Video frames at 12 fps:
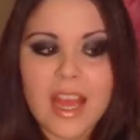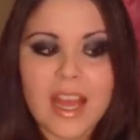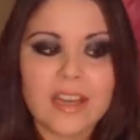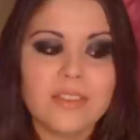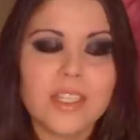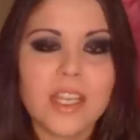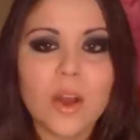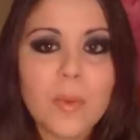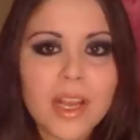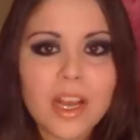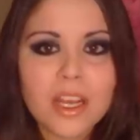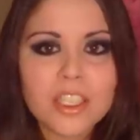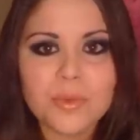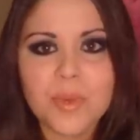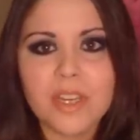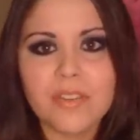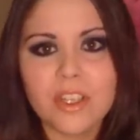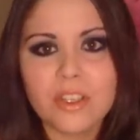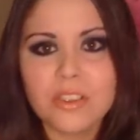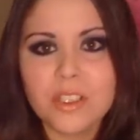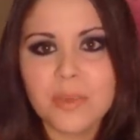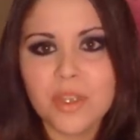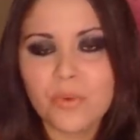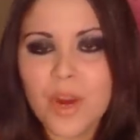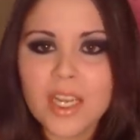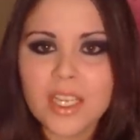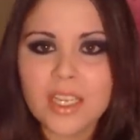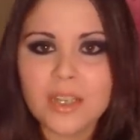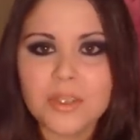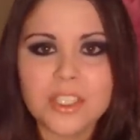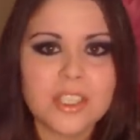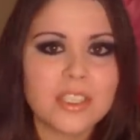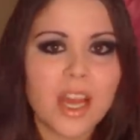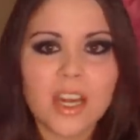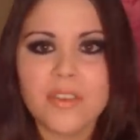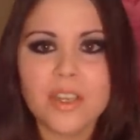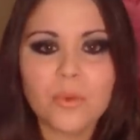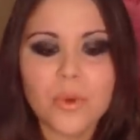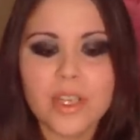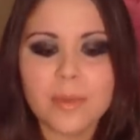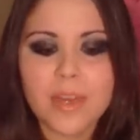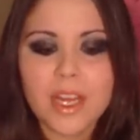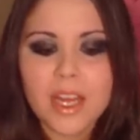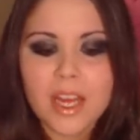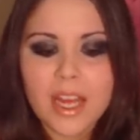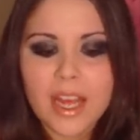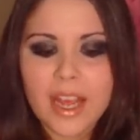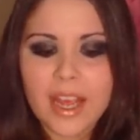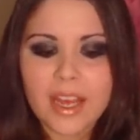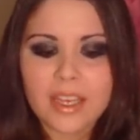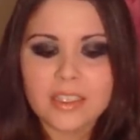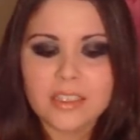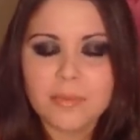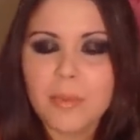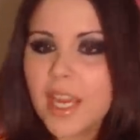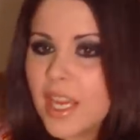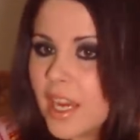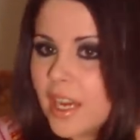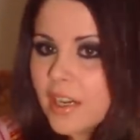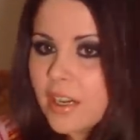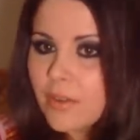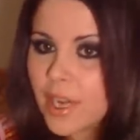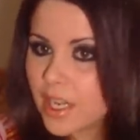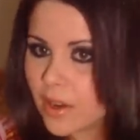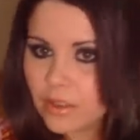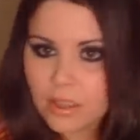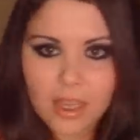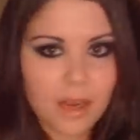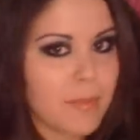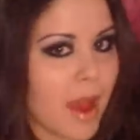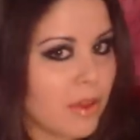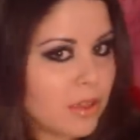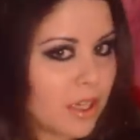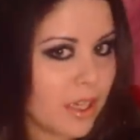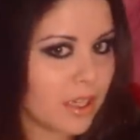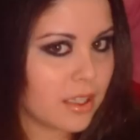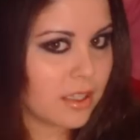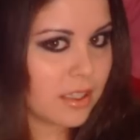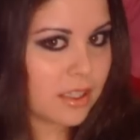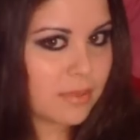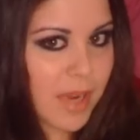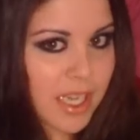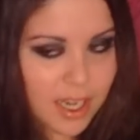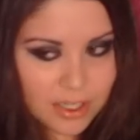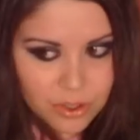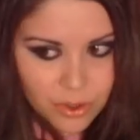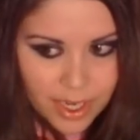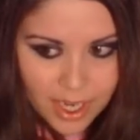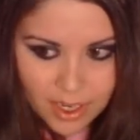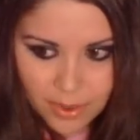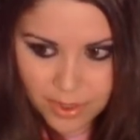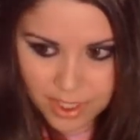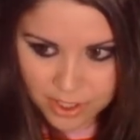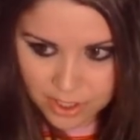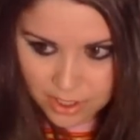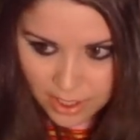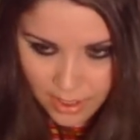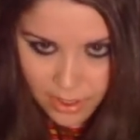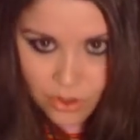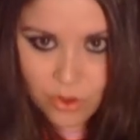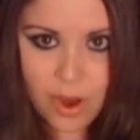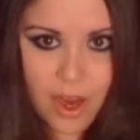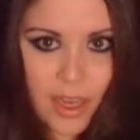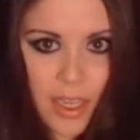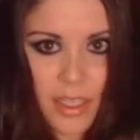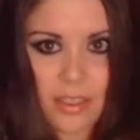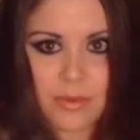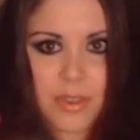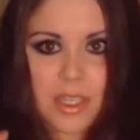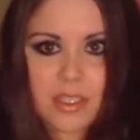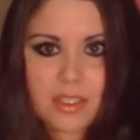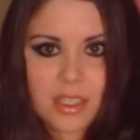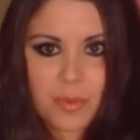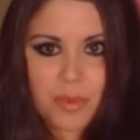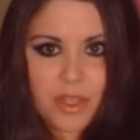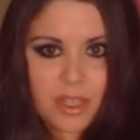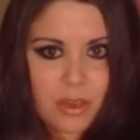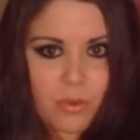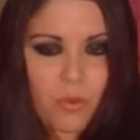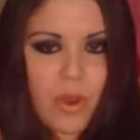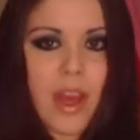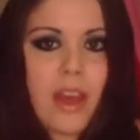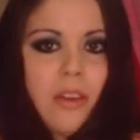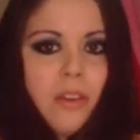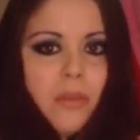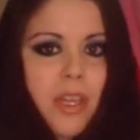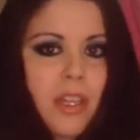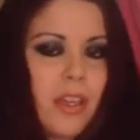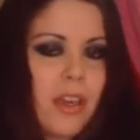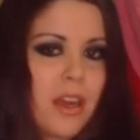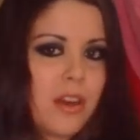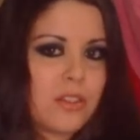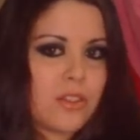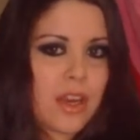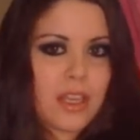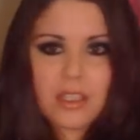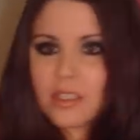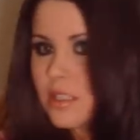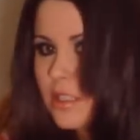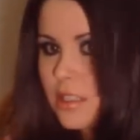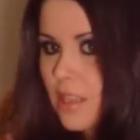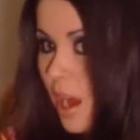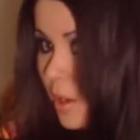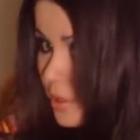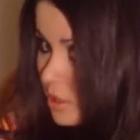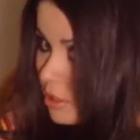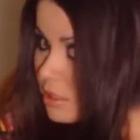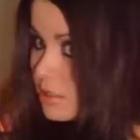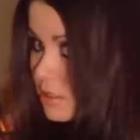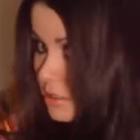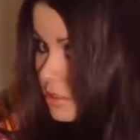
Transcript: and I was like, oh my gosh, I'm not even close to being ready. It was just kind of on a whim. And my hair right now, I look like a mountain lion. This is my natural hair when it just like dries, when I sleep with it wet or when I let it air dry. This is how it looks.